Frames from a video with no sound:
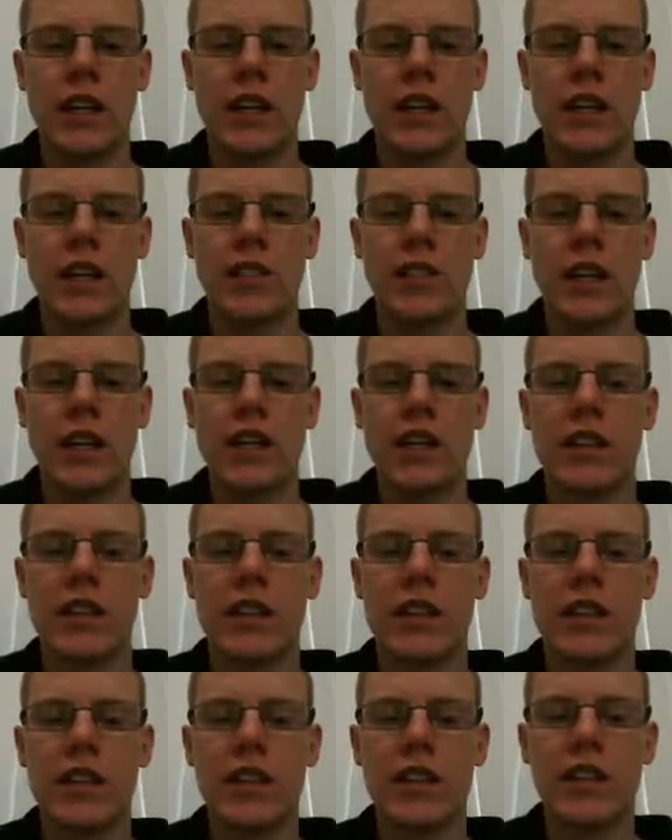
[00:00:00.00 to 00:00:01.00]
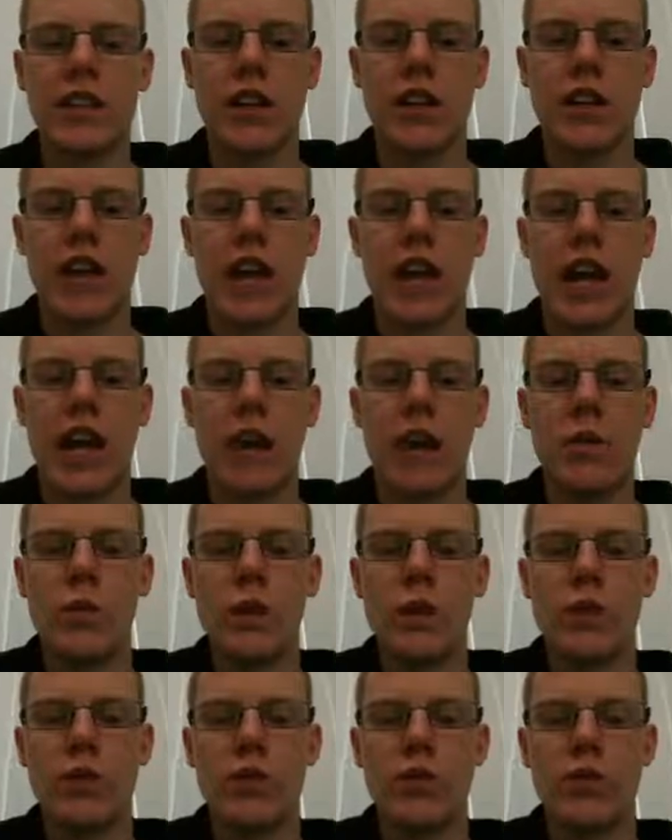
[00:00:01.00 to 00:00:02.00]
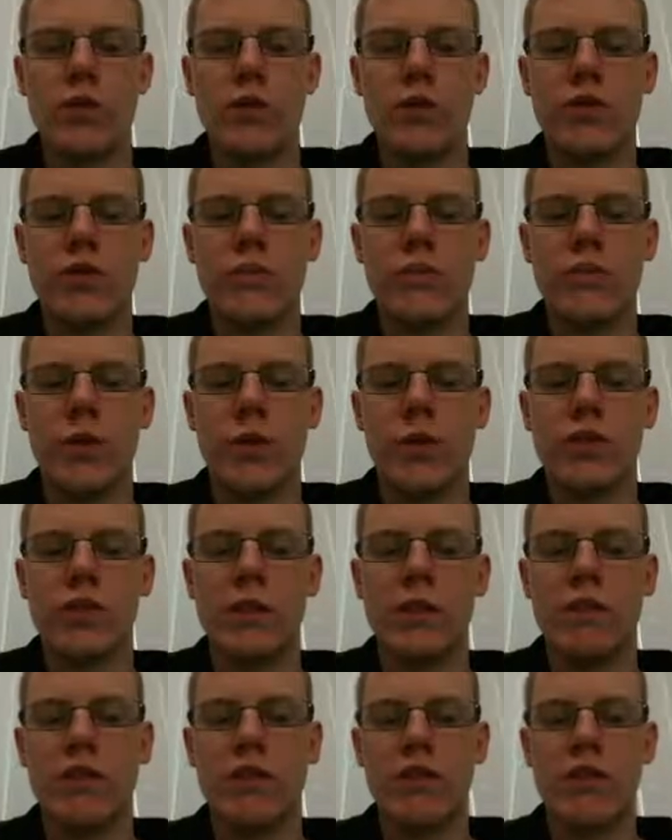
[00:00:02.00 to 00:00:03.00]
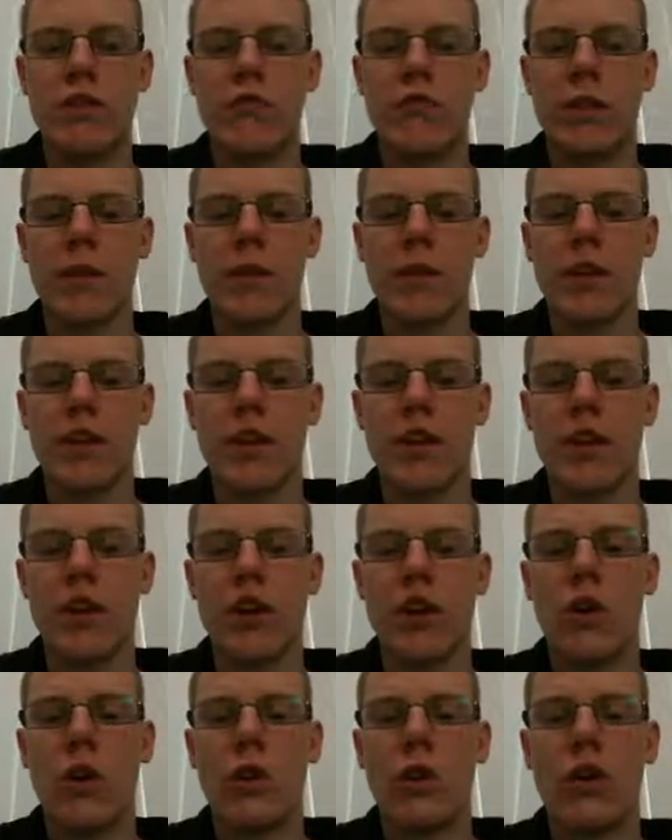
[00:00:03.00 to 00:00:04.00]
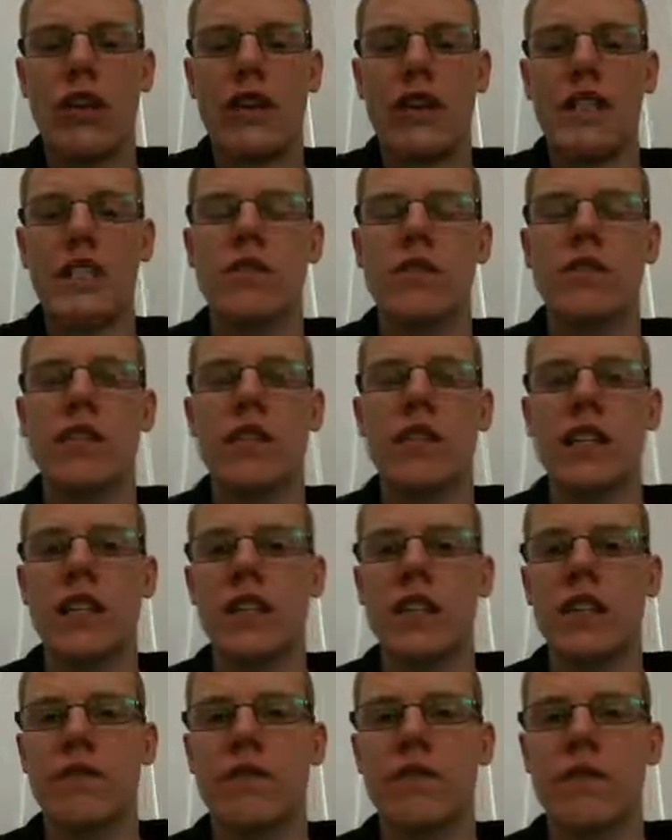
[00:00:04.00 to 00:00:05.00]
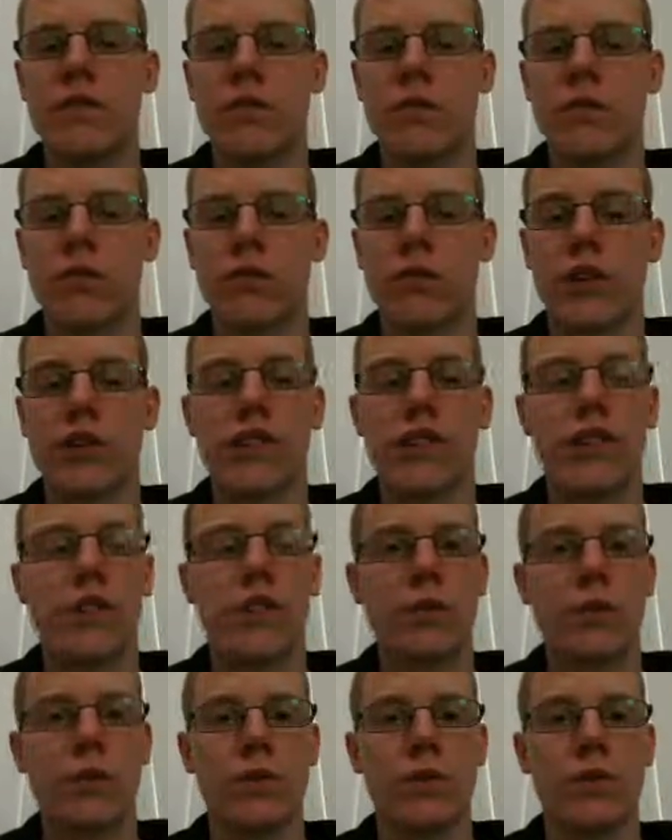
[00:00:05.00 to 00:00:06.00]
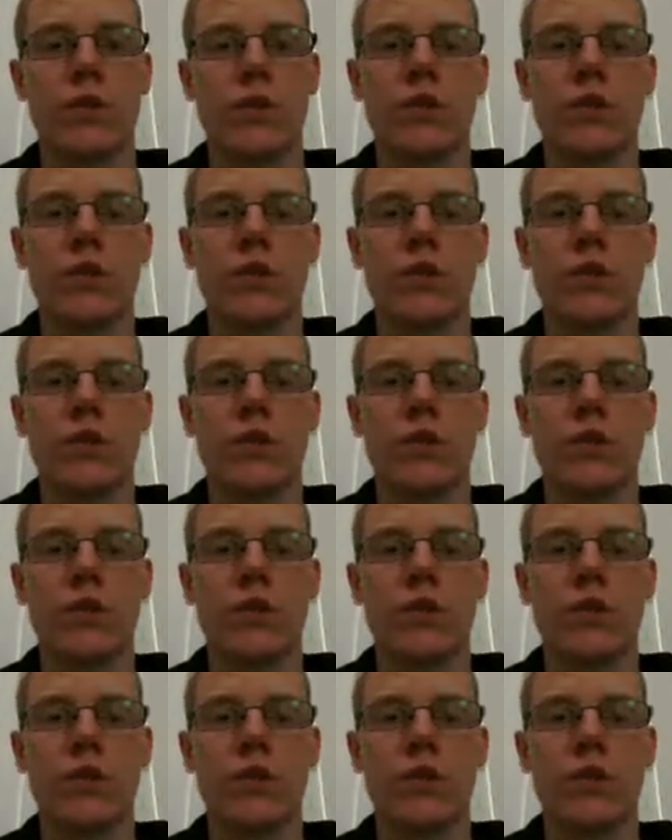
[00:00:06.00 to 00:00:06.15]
The second is how we use multi-programming on each of the individual processors.